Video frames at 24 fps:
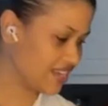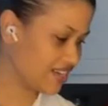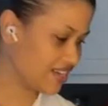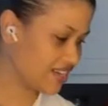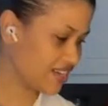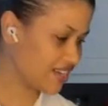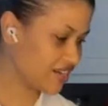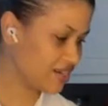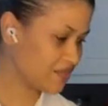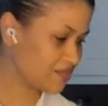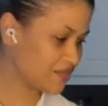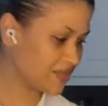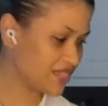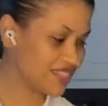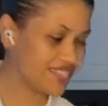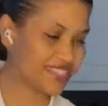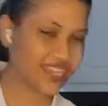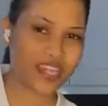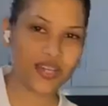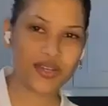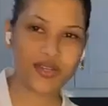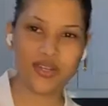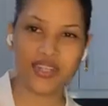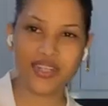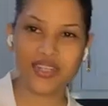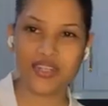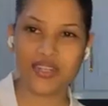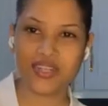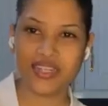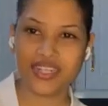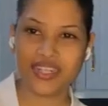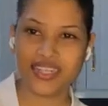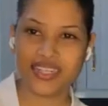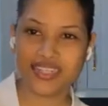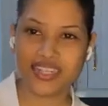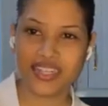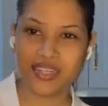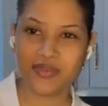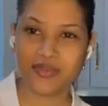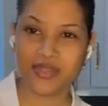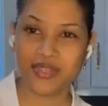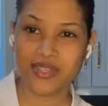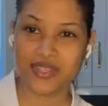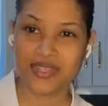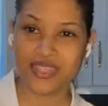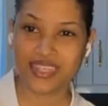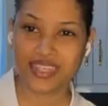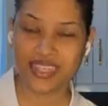the taco ingredients that we
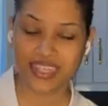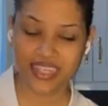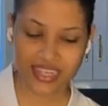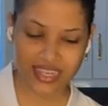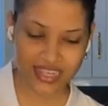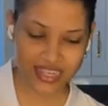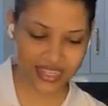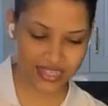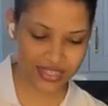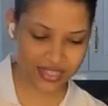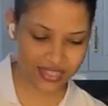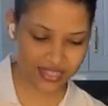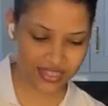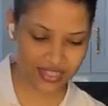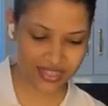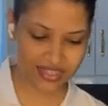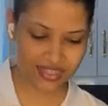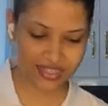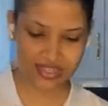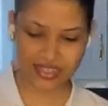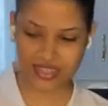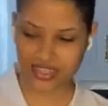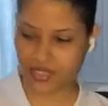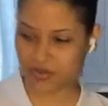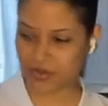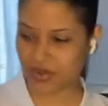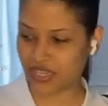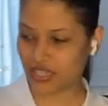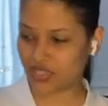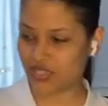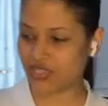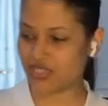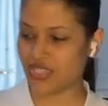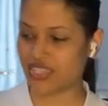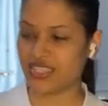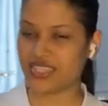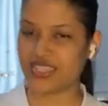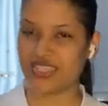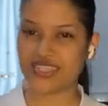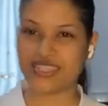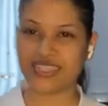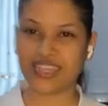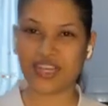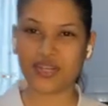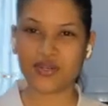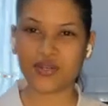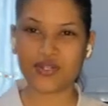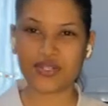use today, guys, especially the
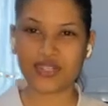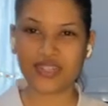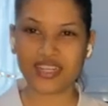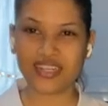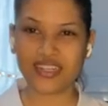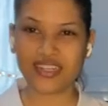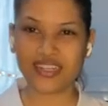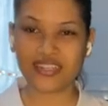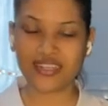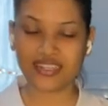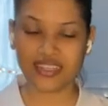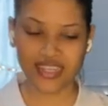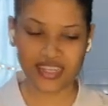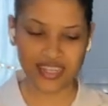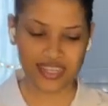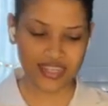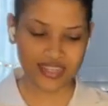taco shells,